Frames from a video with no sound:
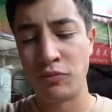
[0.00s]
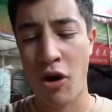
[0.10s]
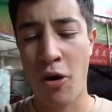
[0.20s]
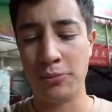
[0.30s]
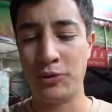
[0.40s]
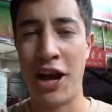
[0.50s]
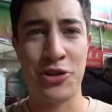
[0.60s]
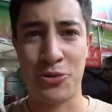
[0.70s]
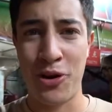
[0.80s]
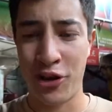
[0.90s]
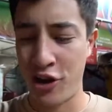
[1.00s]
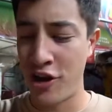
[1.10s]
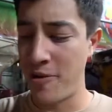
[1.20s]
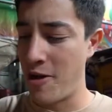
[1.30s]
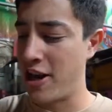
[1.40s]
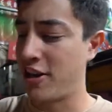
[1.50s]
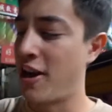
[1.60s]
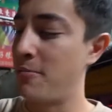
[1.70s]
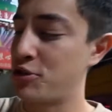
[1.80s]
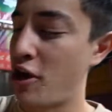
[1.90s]
Oh, that is really good. And it
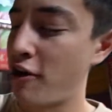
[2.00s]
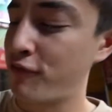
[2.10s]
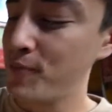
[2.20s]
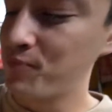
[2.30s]
comes off